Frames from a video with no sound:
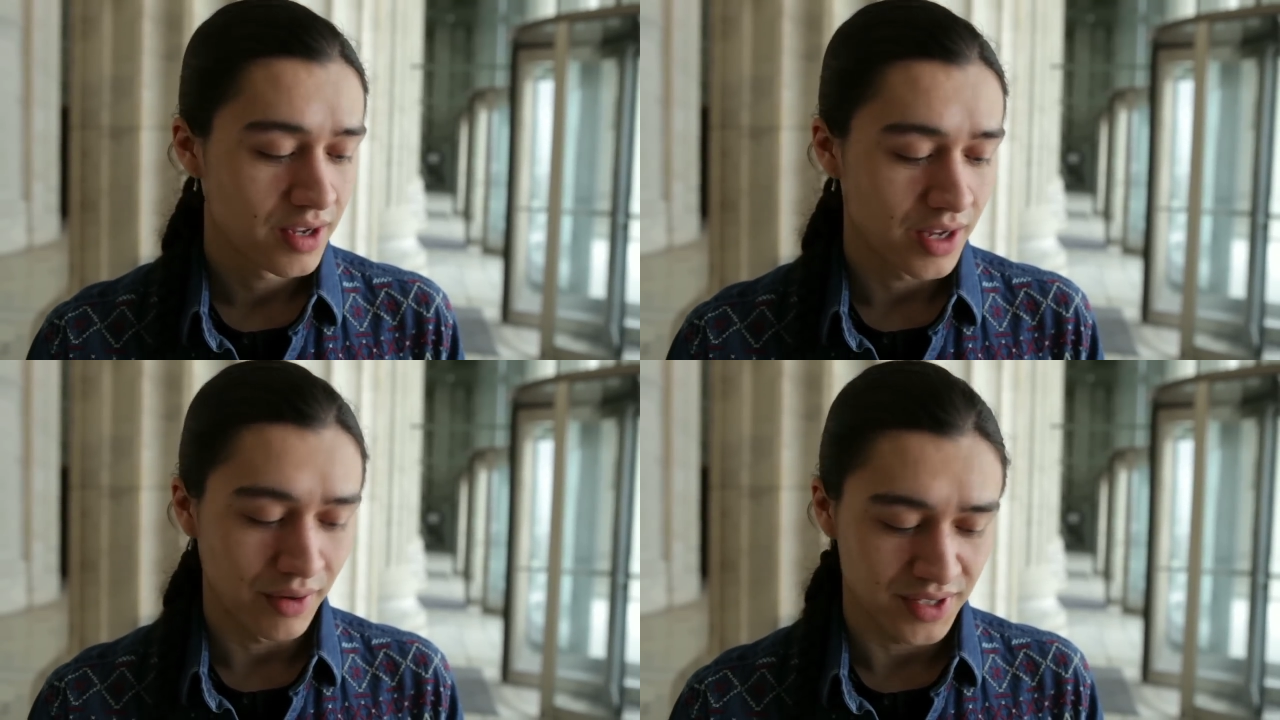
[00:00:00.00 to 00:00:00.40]

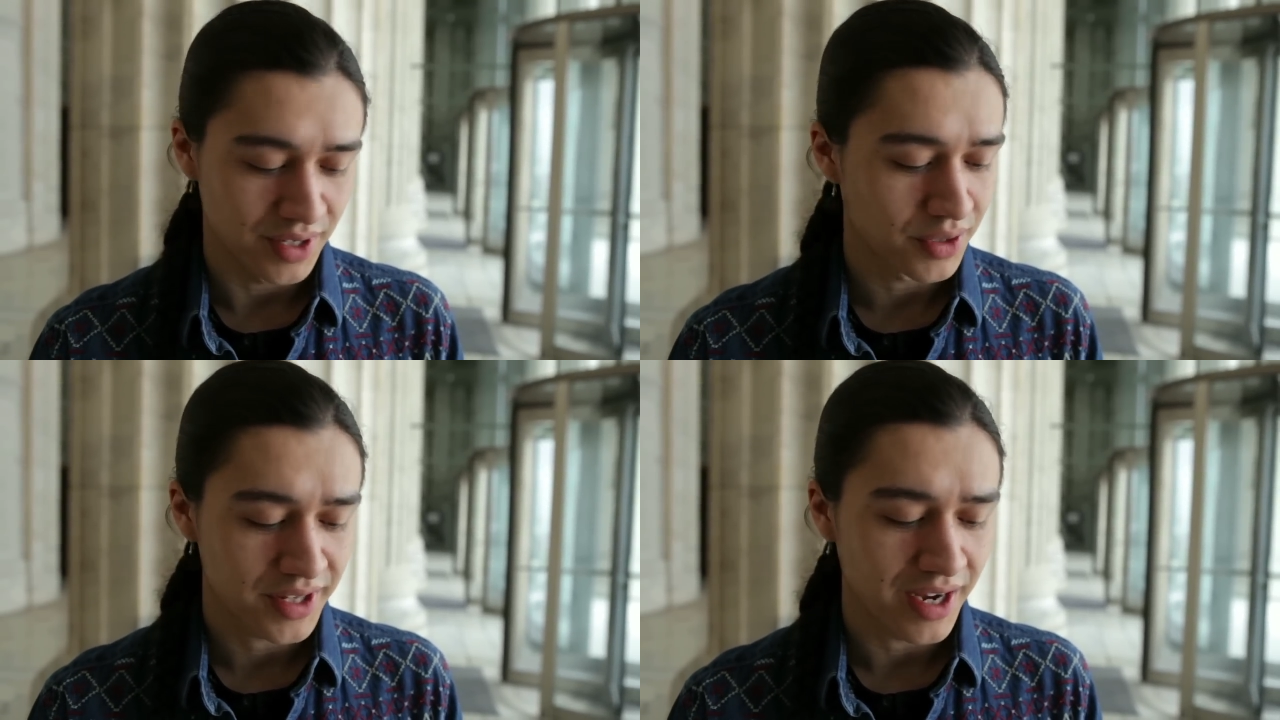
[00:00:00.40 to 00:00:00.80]
I was like,
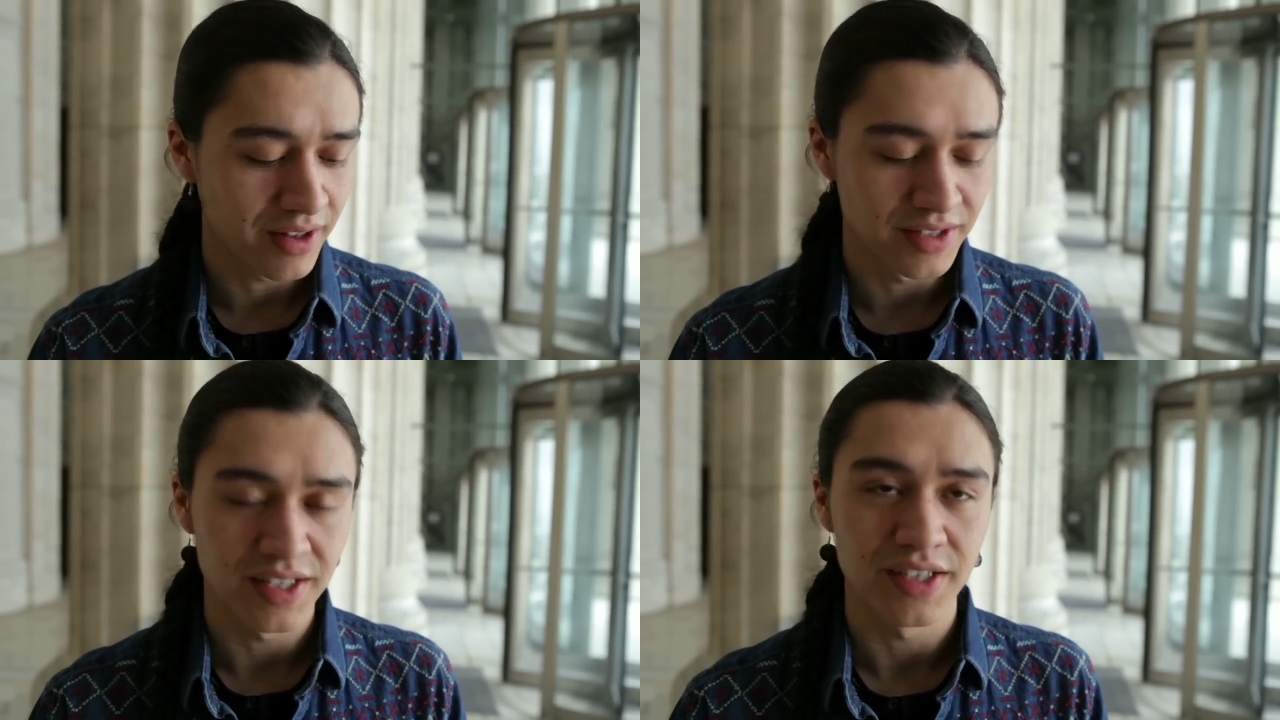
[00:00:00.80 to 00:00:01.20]
what the hell
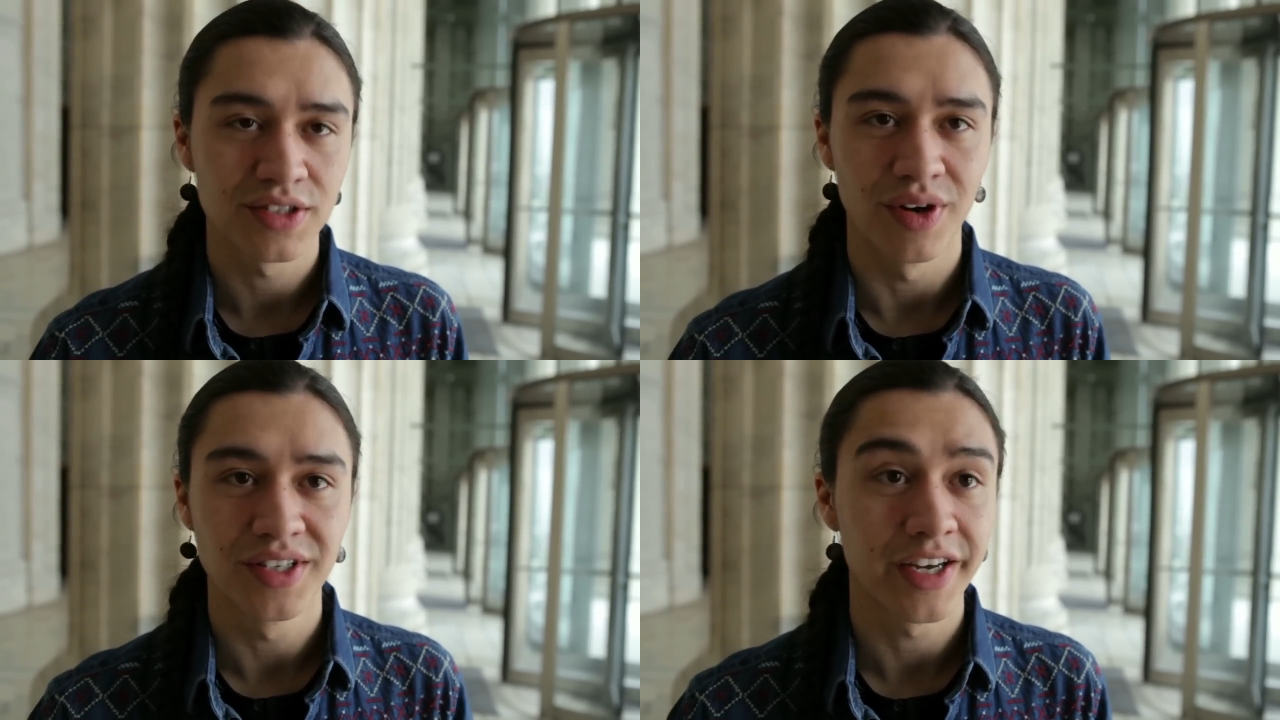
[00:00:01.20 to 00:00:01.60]
is this?
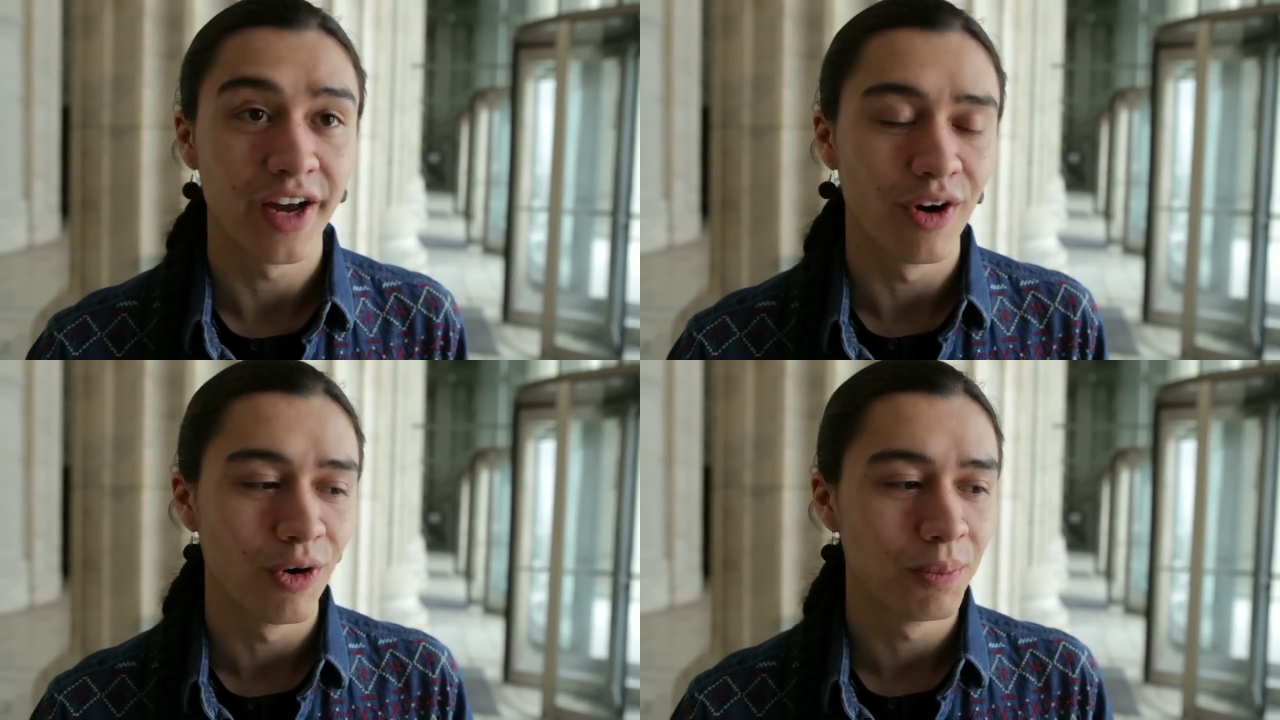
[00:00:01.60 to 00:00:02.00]
So I took it
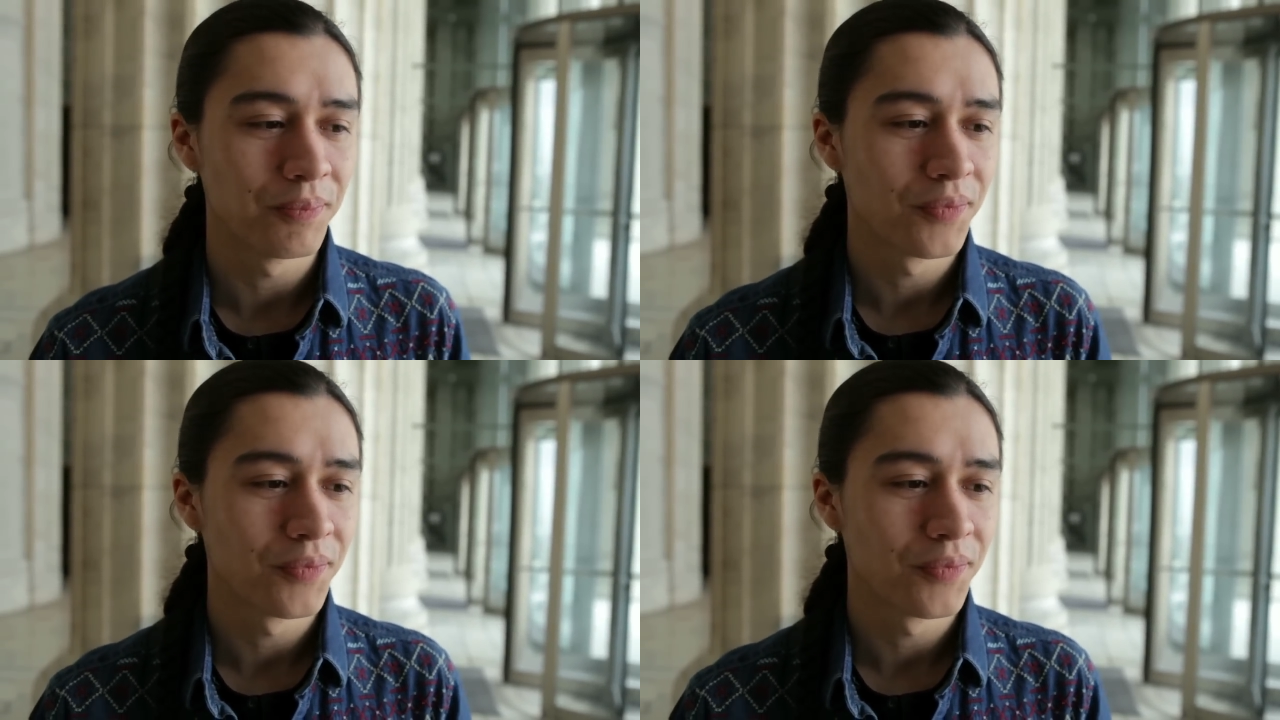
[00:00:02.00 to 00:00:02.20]
home.